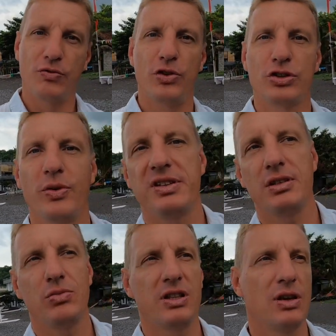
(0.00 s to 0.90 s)
for
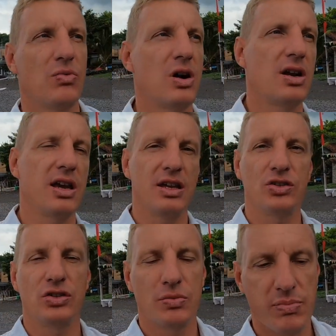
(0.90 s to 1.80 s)
2021
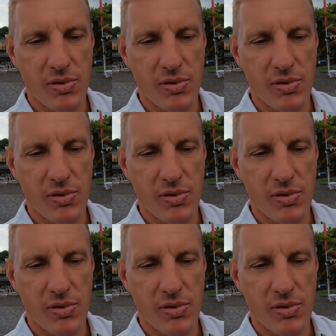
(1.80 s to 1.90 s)
is to